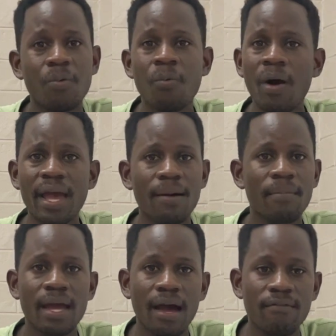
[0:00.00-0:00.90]
Why am
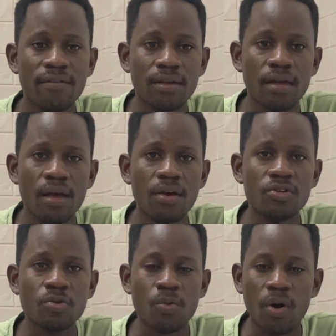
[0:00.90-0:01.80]
I having
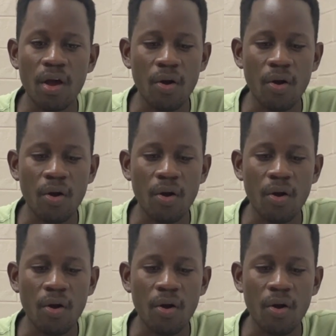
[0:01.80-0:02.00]
to